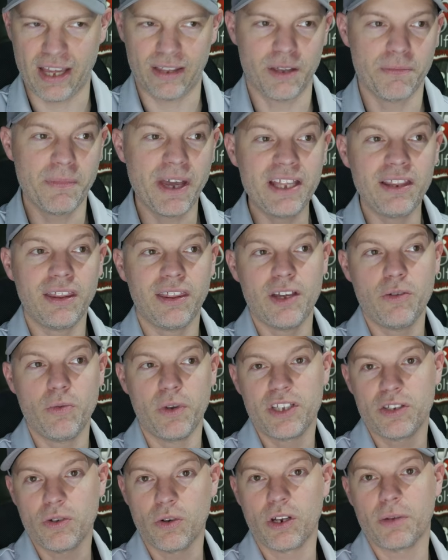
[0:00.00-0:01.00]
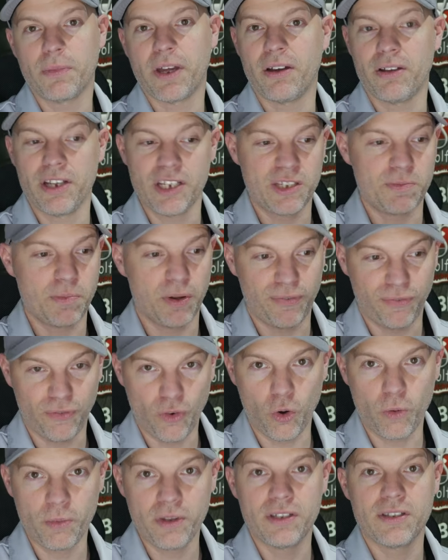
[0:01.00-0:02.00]
The main thing we're talking about is
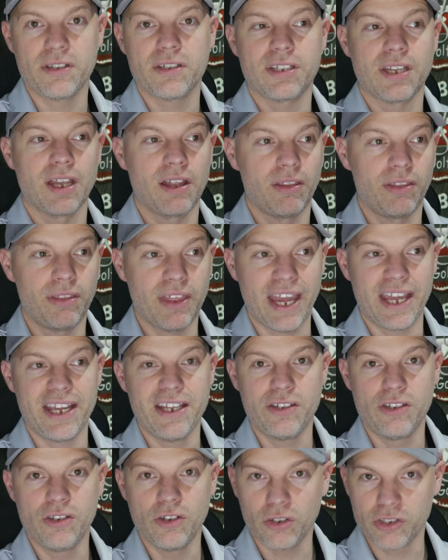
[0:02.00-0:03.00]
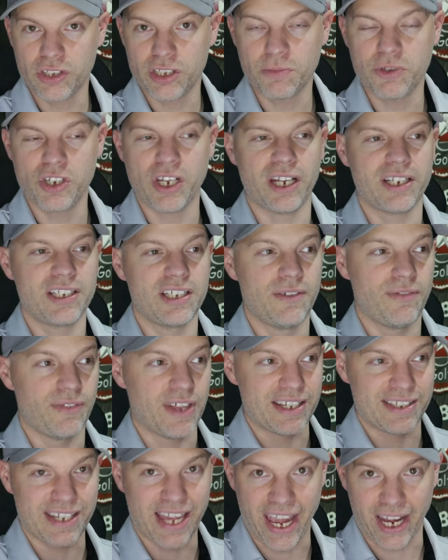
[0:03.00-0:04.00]
performance. That is not subjective,
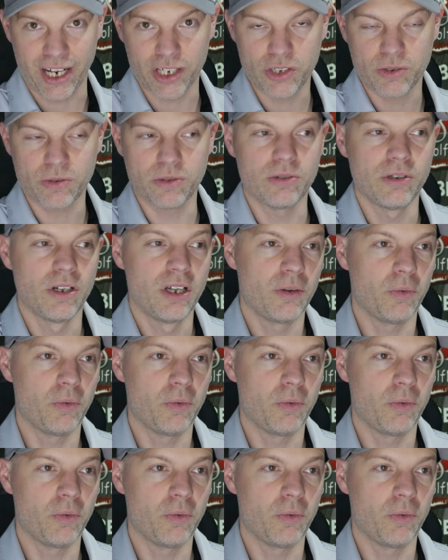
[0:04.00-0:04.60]
that's actual.